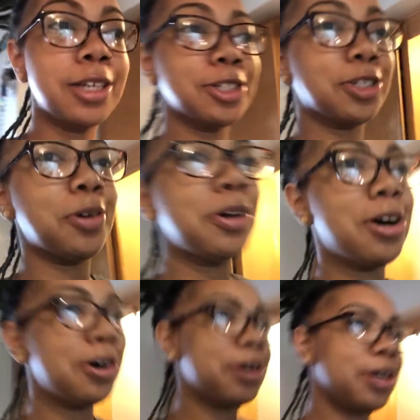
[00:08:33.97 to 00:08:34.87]
and show
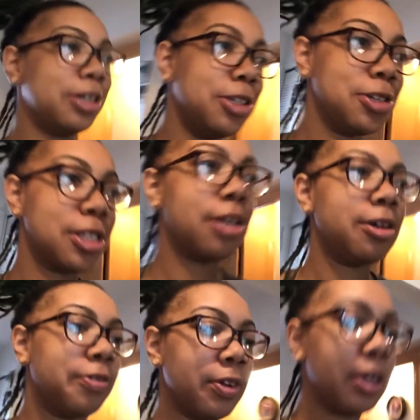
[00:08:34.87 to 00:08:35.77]
y'all our little stuff
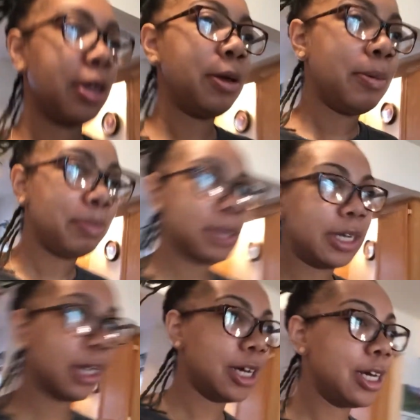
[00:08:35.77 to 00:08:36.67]

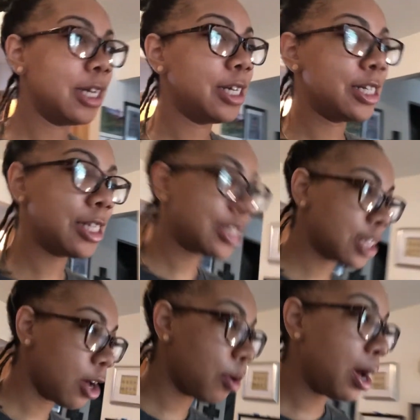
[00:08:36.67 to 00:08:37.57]
because
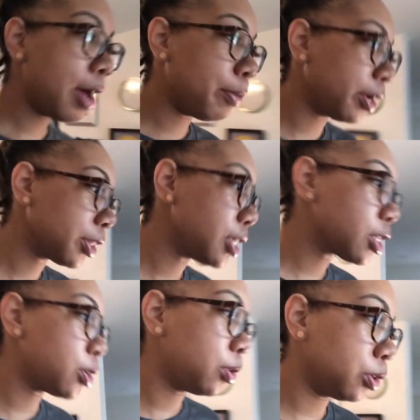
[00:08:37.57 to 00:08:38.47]
oh I have bought these
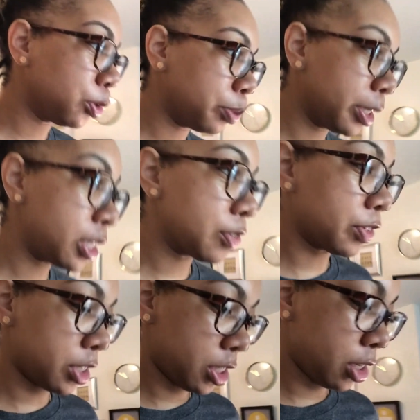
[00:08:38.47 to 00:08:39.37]
cute little plates for
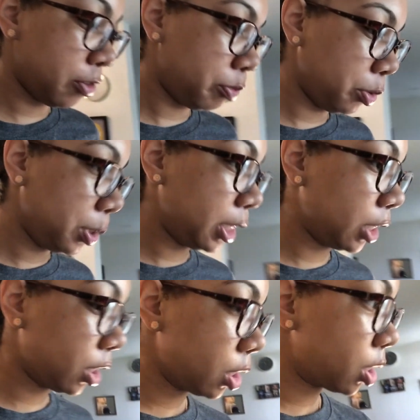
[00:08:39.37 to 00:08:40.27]
our stuff but we need
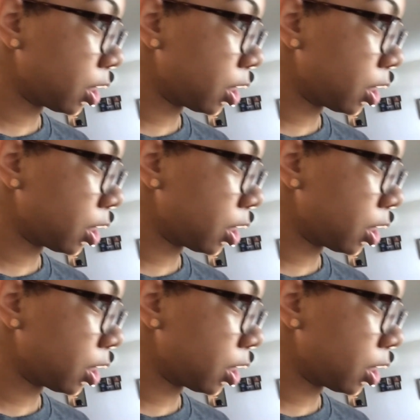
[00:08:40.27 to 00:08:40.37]
this